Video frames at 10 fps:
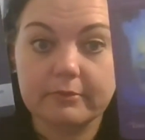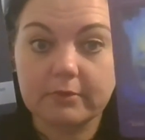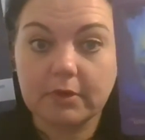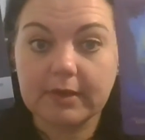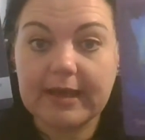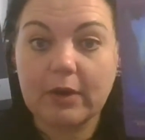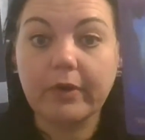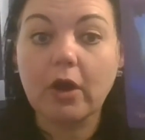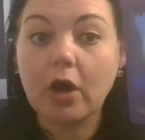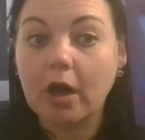Okay,
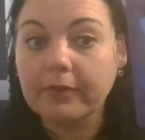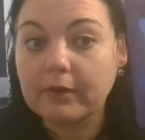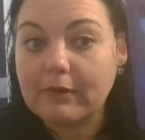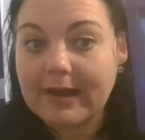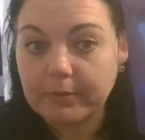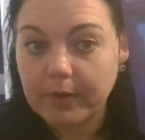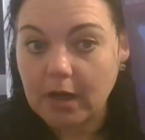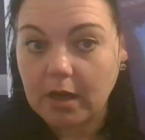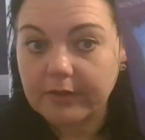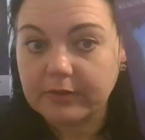we are on the right
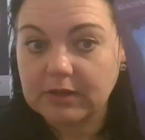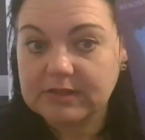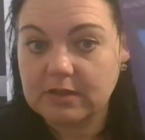path. You can see the